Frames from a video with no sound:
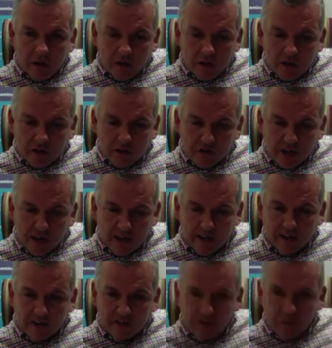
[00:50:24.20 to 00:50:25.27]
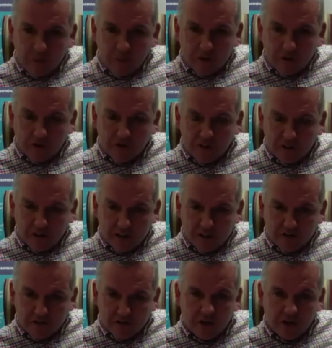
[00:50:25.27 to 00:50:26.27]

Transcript: The training is up on our site,